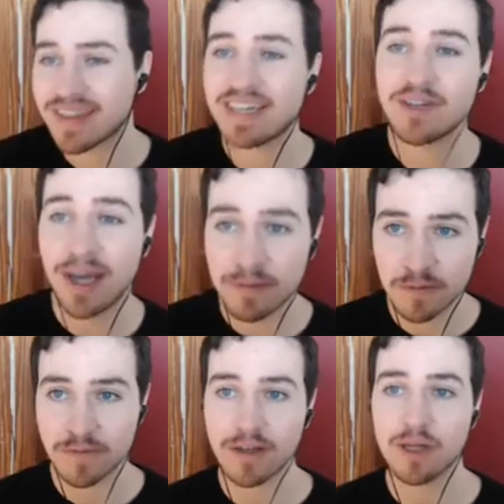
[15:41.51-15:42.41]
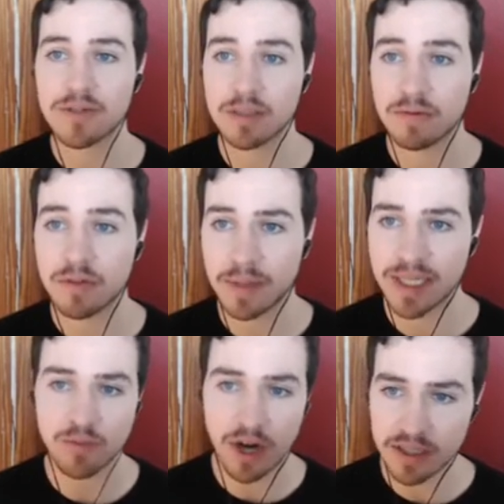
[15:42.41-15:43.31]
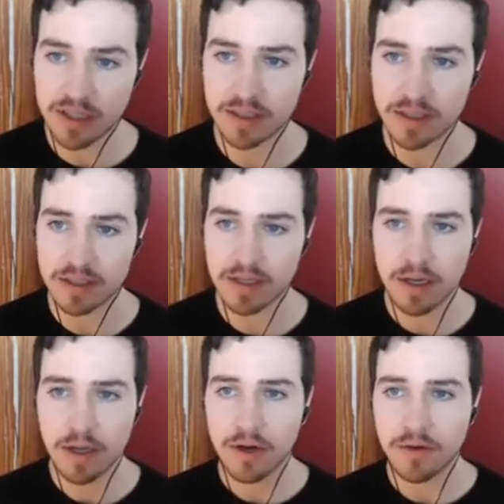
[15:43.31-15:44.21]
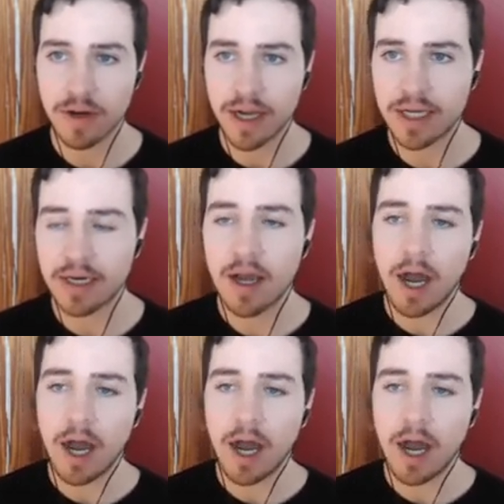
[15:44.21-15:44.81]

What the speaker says: Then you have to follow some of the best practices, right?